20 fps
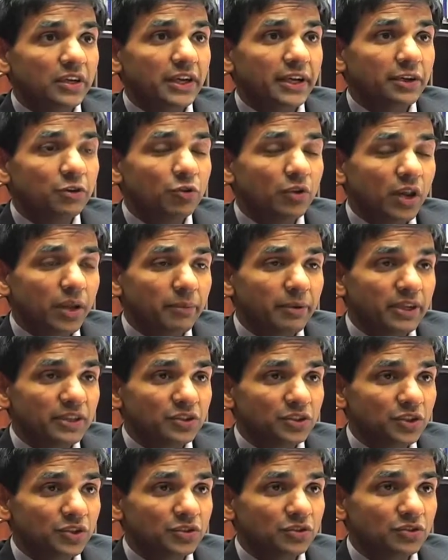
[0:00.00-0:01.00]
day-to-day
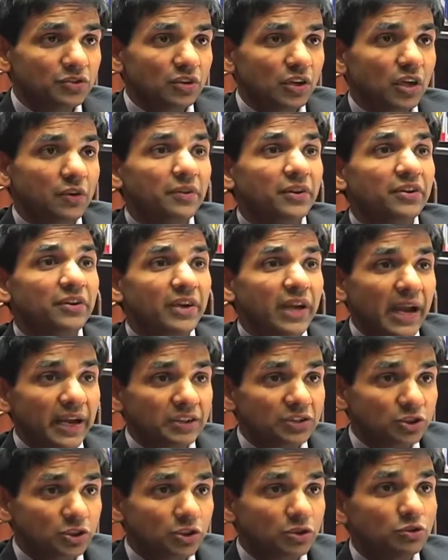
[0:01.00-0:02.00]
basis. Our
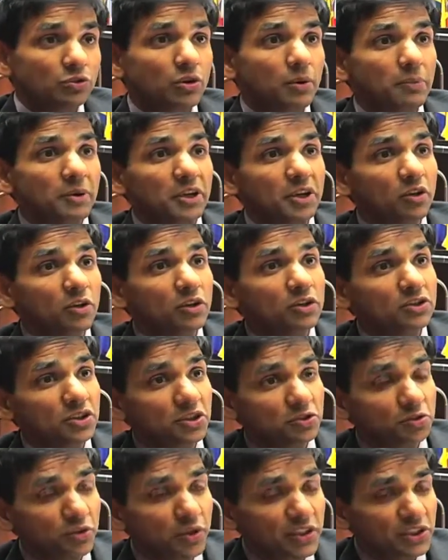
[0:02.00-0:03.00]
reaction to a particular
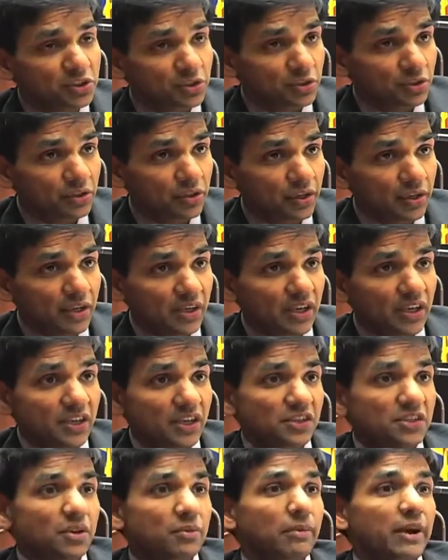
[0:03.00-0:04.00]
situation
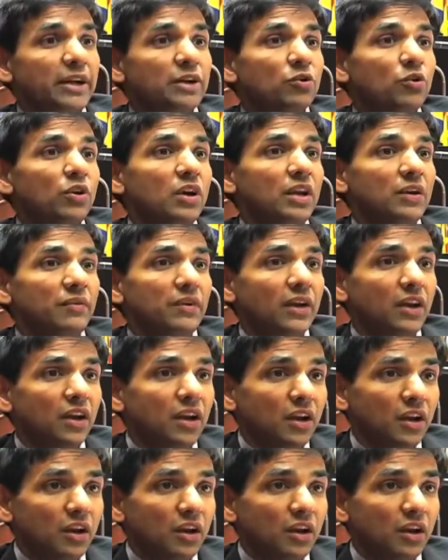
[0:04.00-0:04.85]
is a micro level.